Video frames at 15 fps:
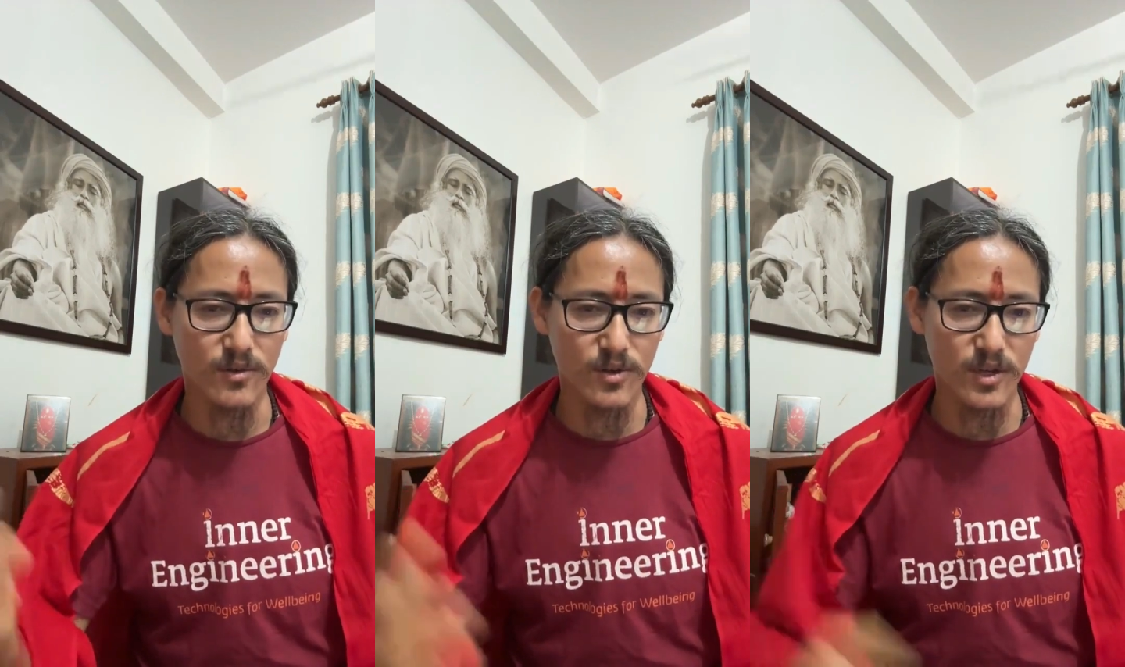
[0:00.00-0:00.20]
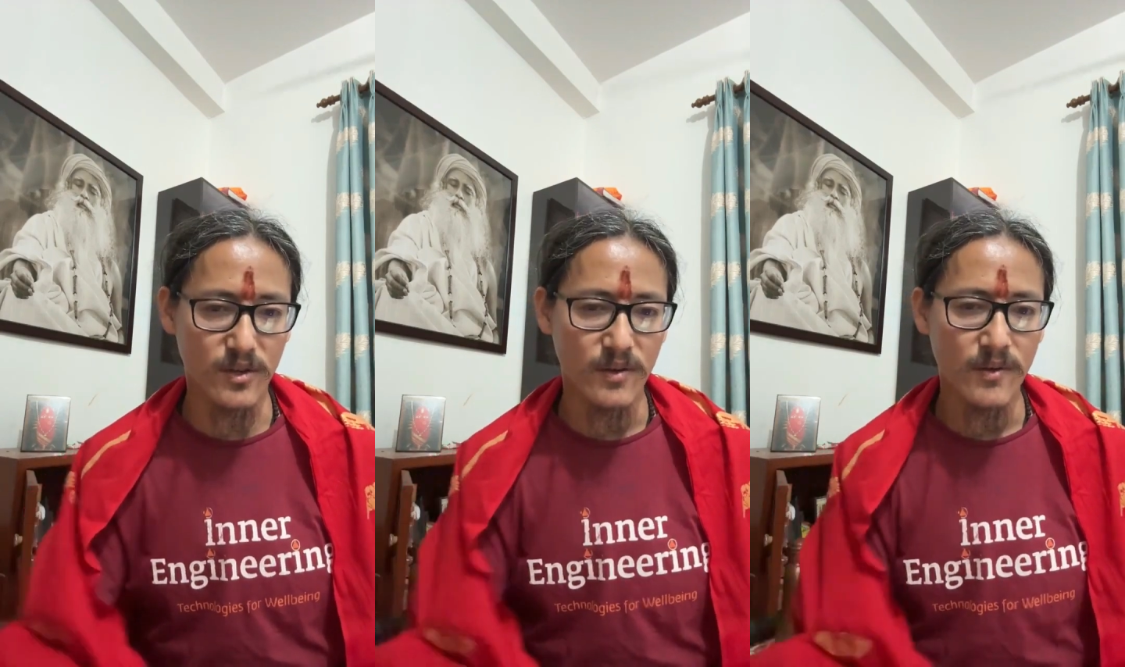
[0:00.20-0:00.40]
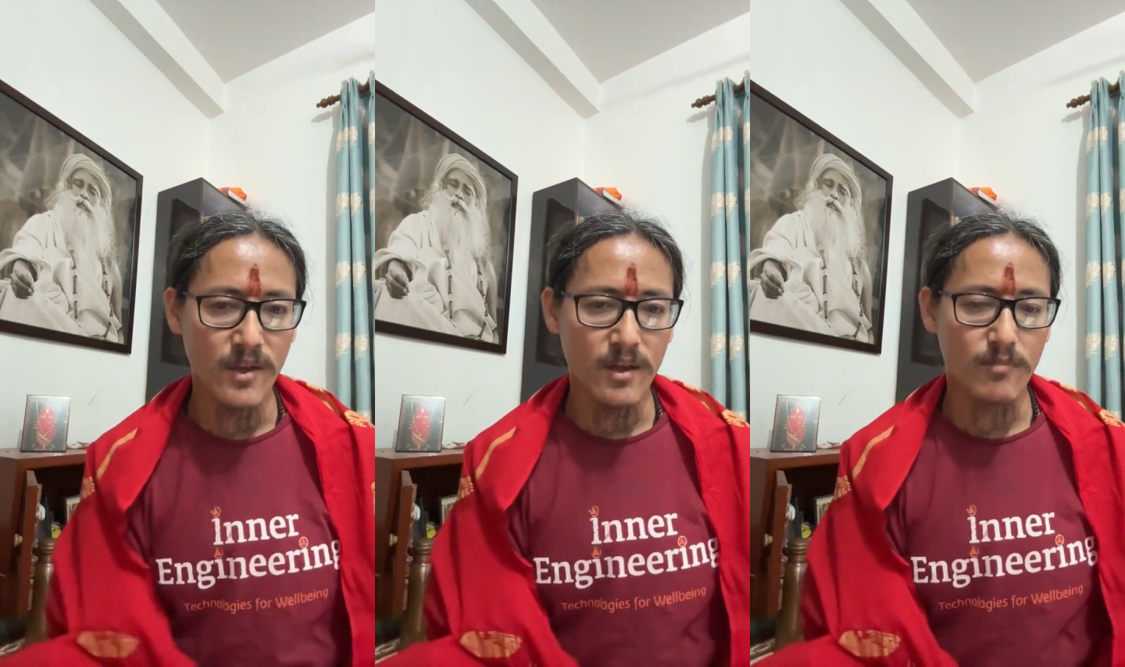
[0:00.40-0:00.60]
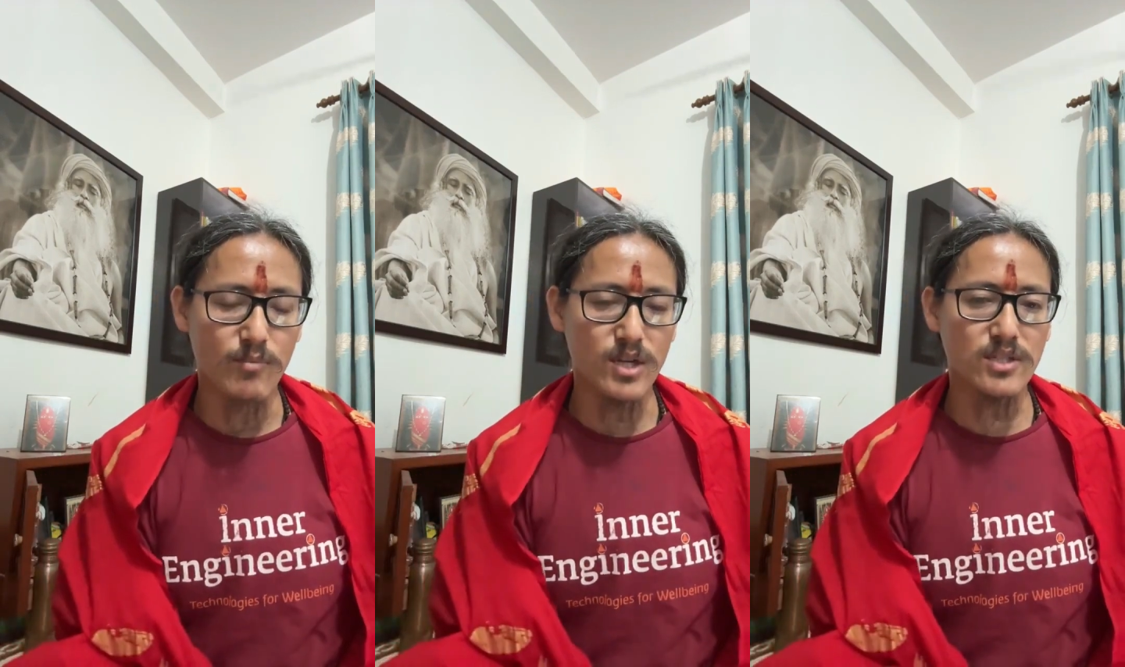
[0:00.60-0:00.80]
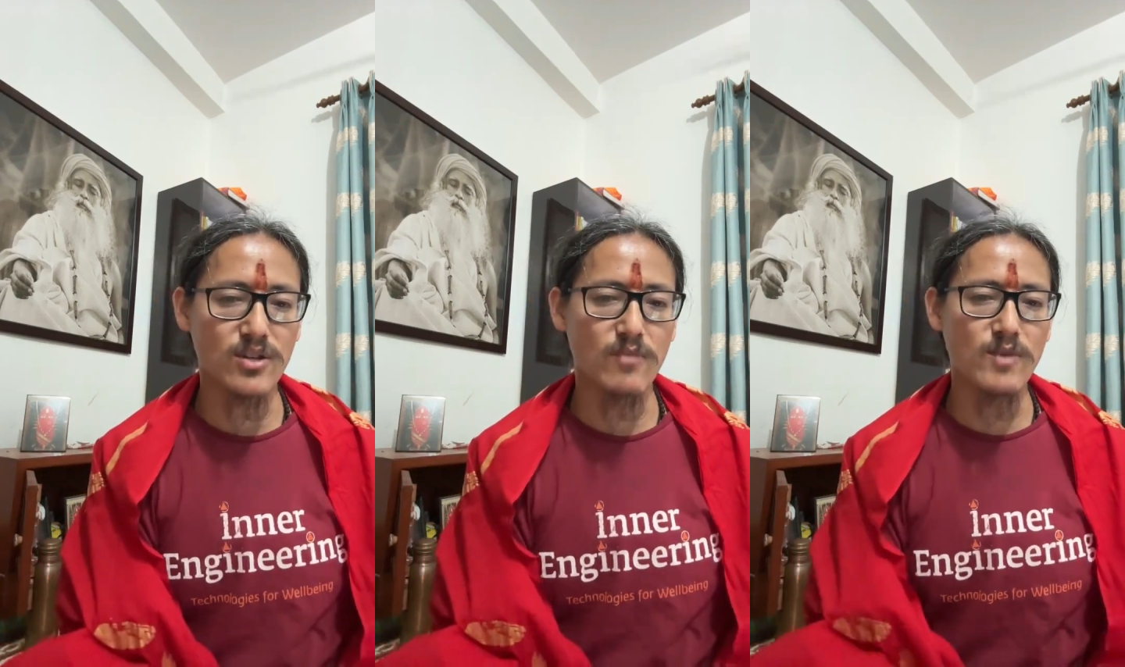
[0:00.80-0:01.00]
Okay,
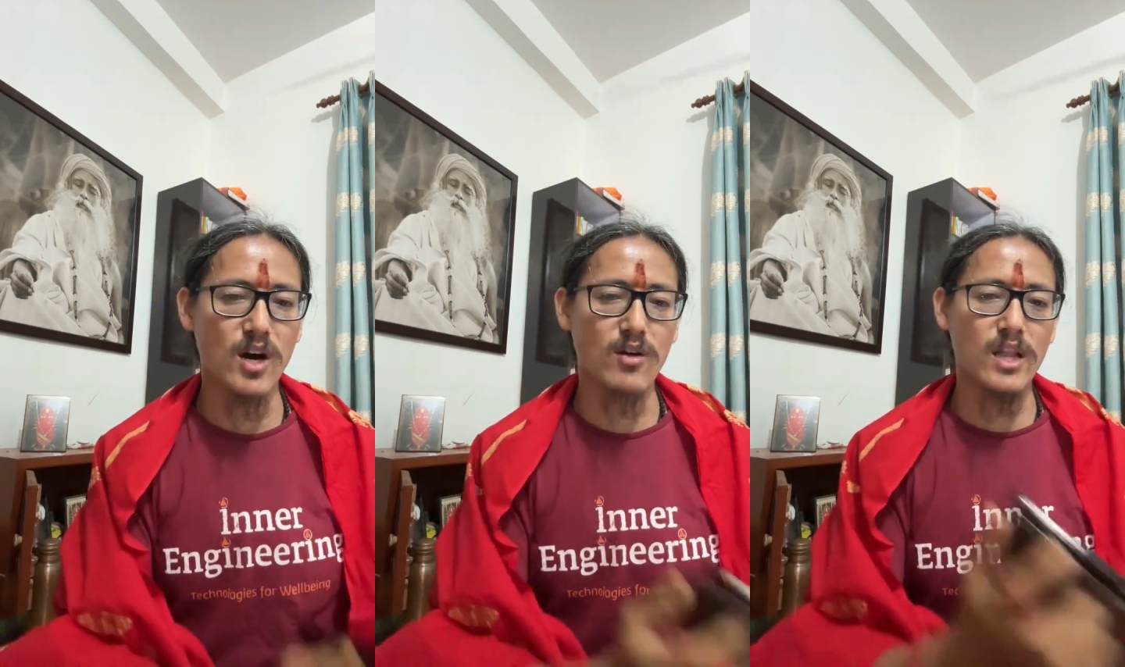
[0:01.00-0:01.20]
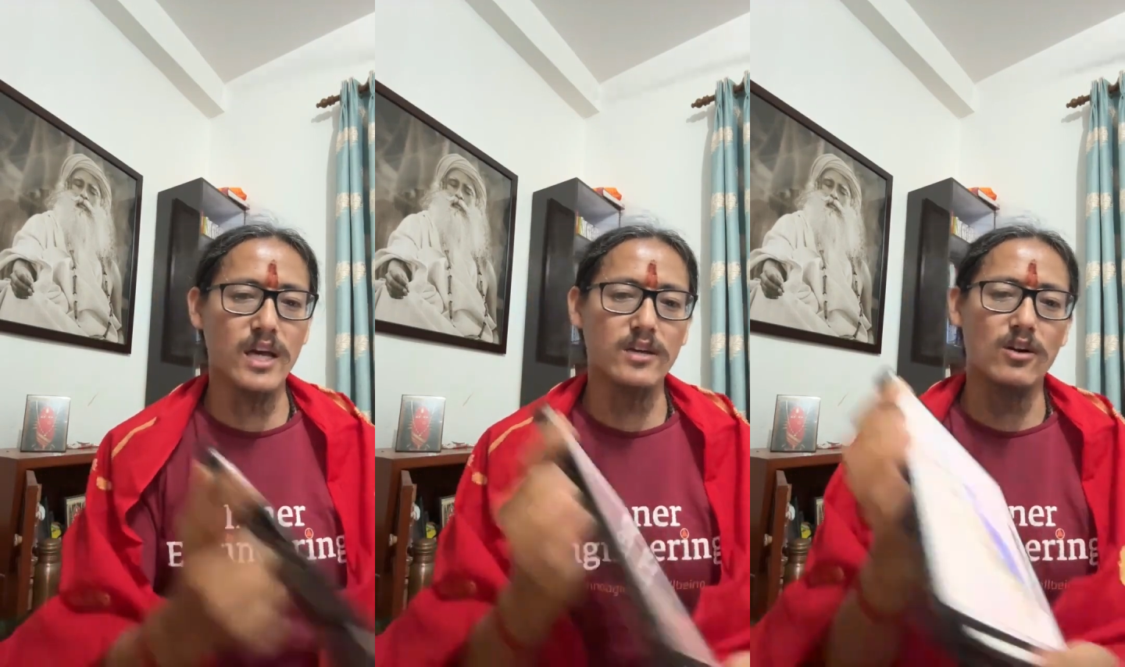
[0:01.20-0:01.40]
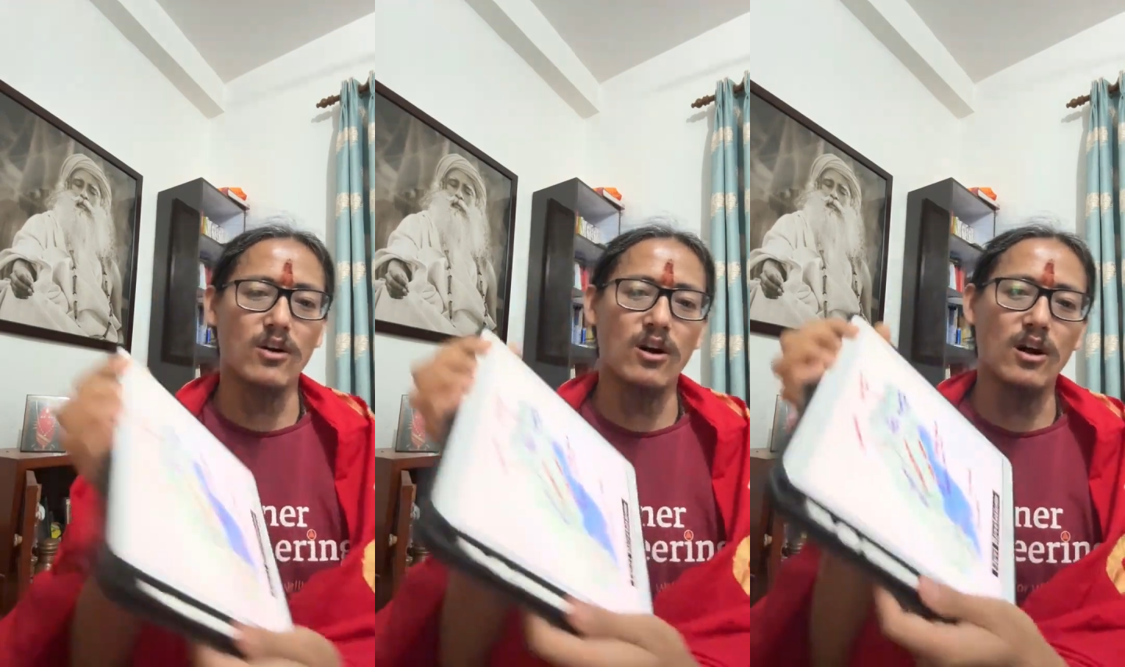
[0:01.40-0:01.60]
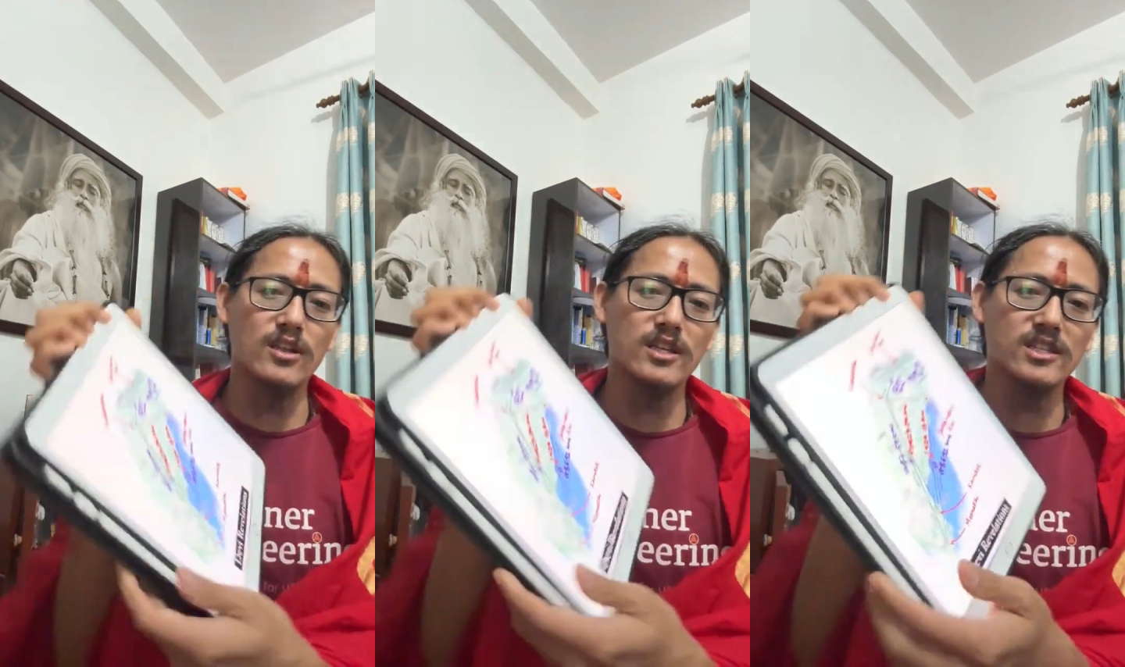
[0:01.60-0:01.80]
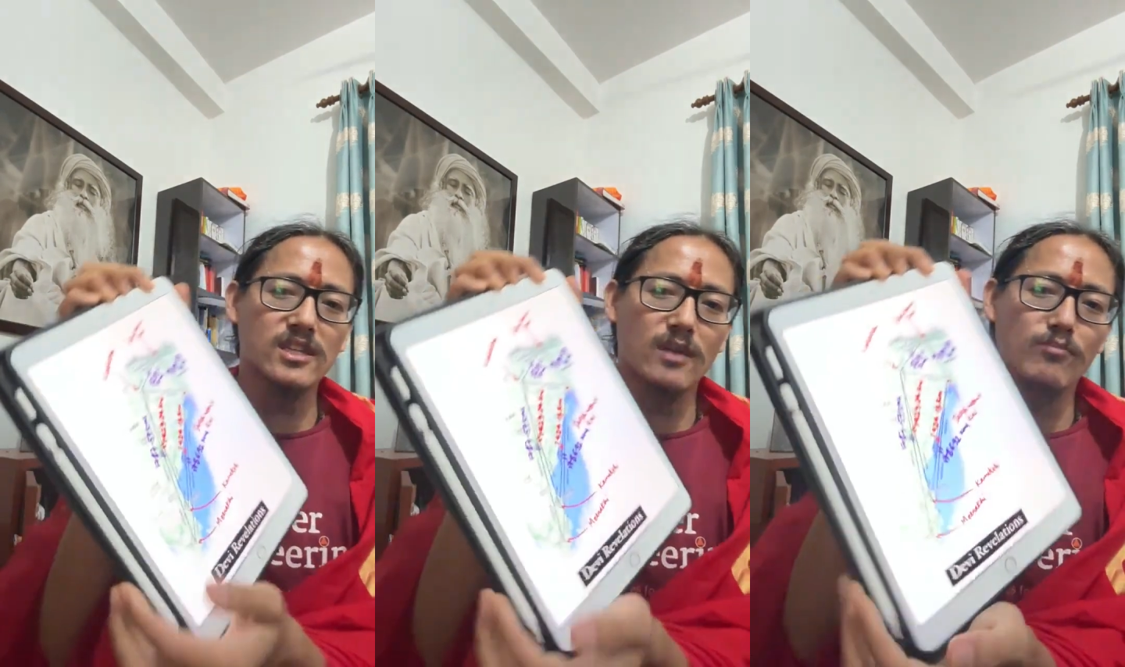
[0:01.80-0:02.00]
but somehow like all these